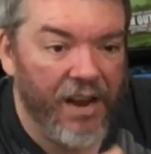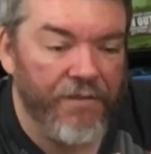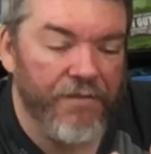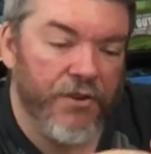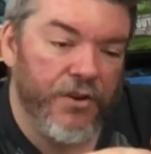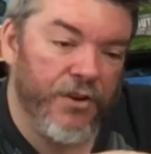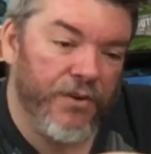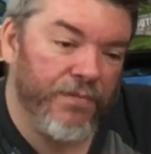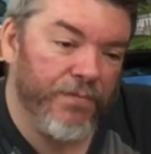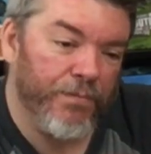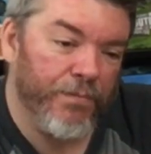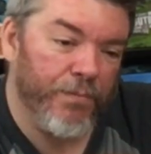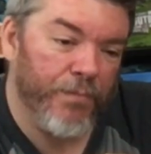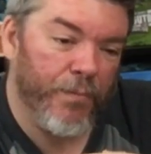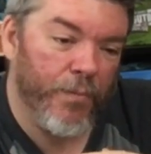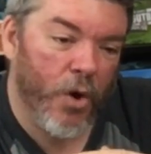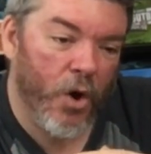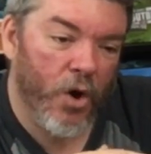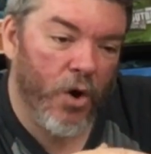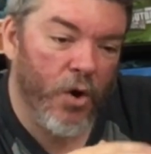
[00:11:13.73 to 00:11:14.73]
I've
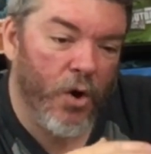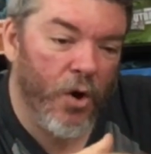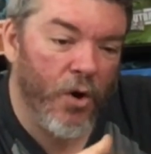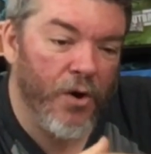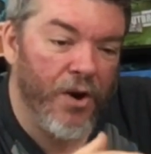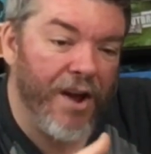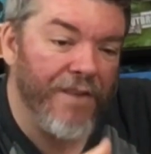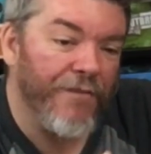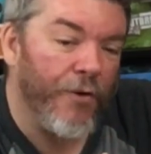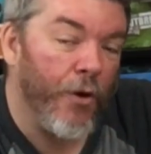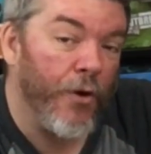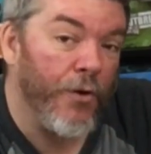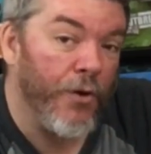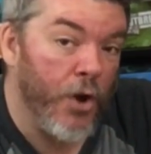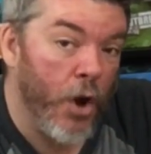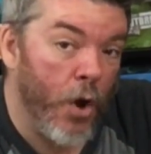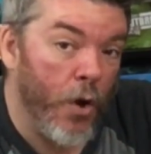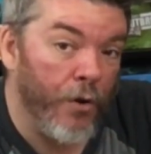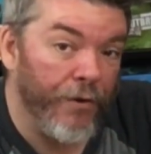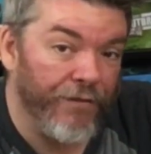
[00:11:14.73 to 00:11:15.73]
heard of or
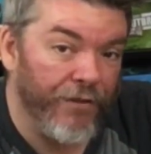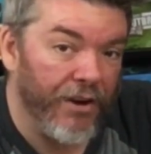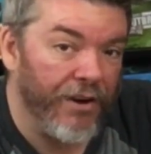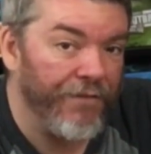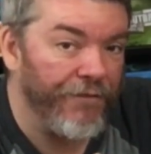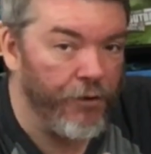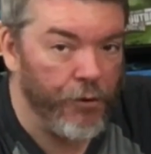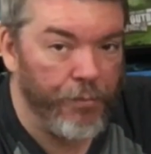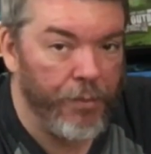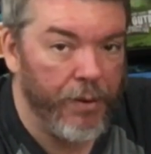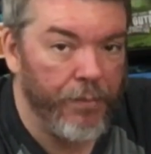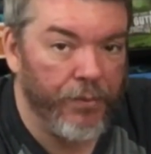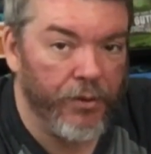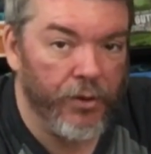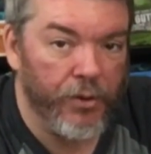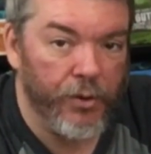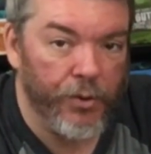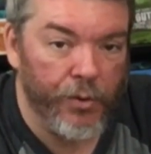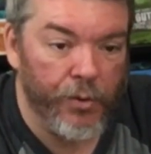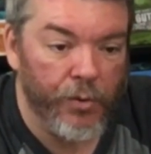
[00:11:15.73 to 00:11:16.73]
known very few
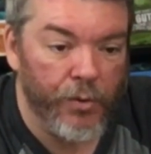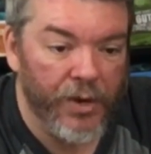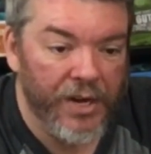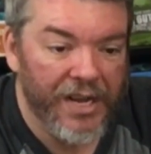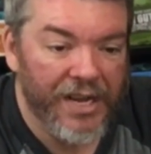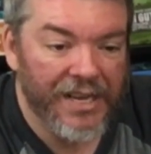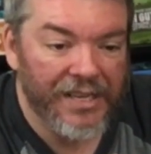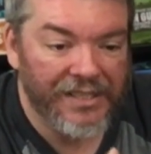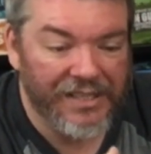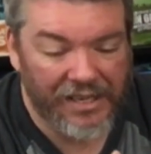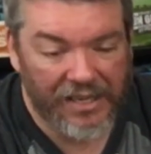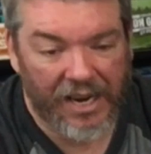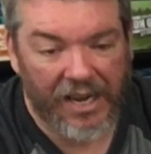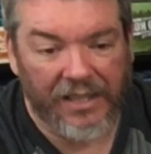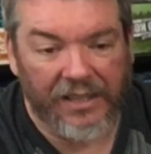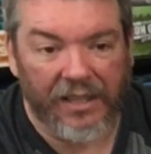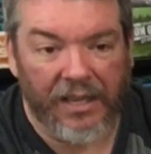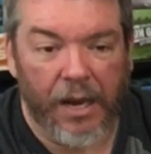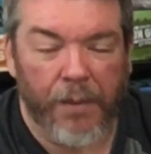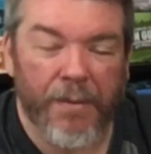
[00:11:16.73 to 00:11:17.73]
people who didn't
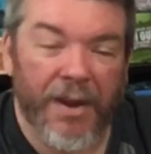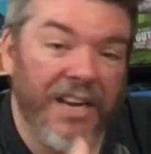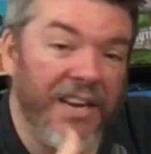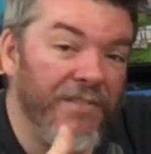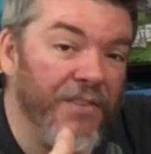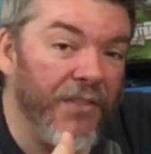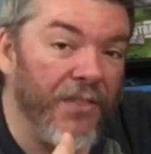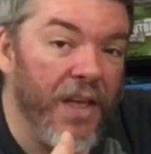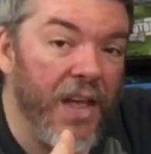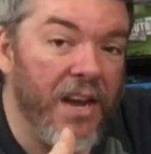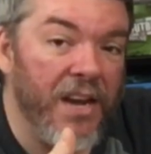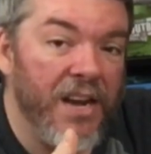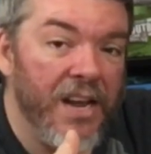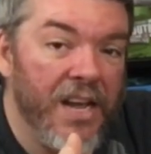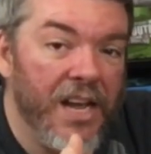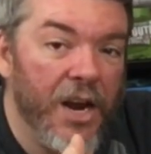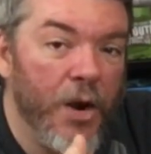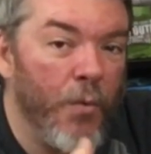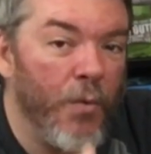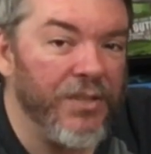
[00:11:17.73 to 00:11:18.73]
like the game. And even then,
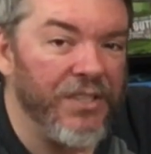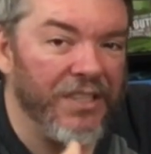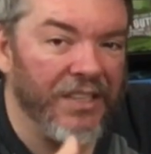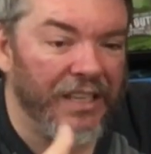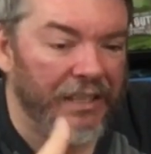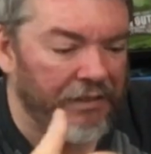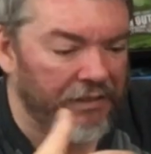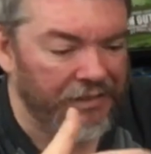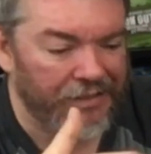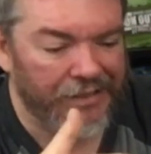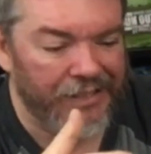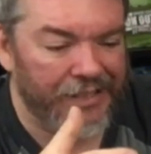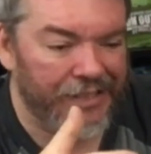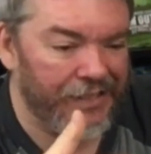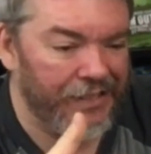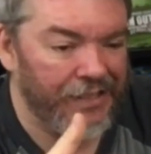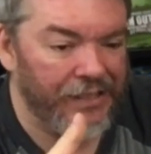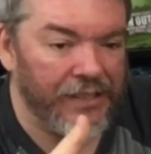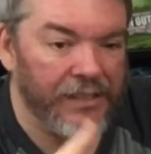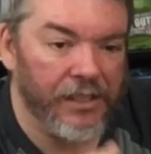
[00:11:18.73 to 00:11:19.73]
it wasn't like, oh, I
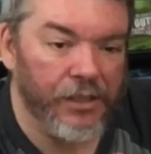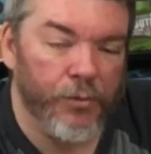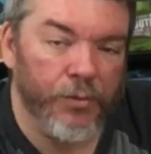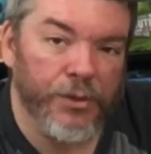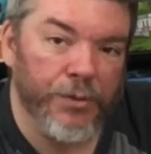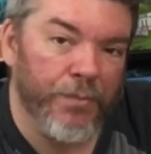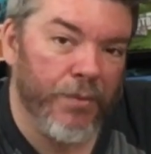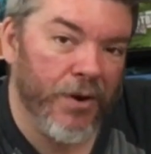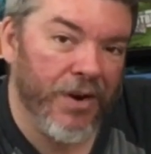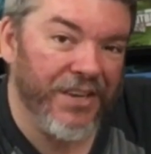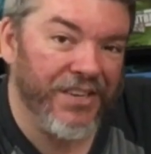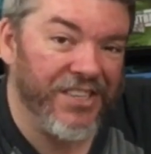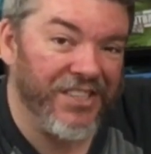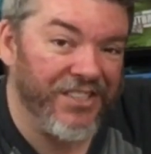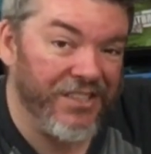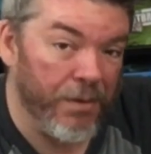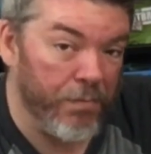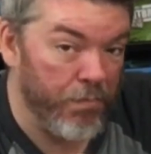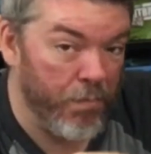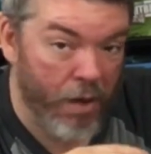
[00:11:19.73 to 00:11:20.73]
hate it. It was more
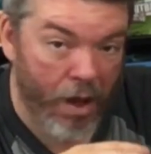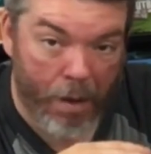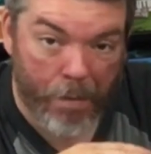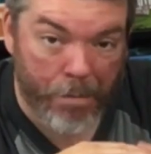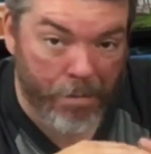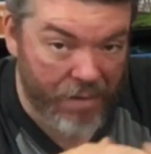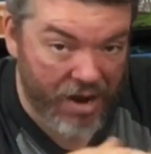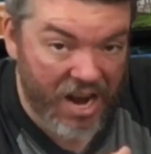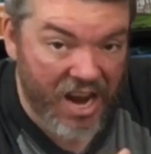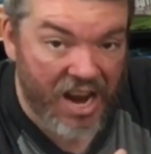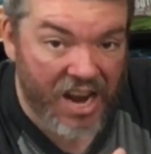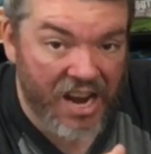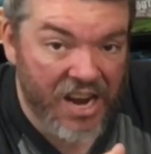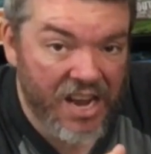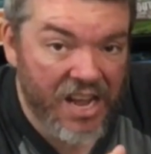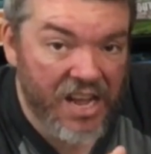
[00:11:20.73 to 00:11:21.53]
just a meh.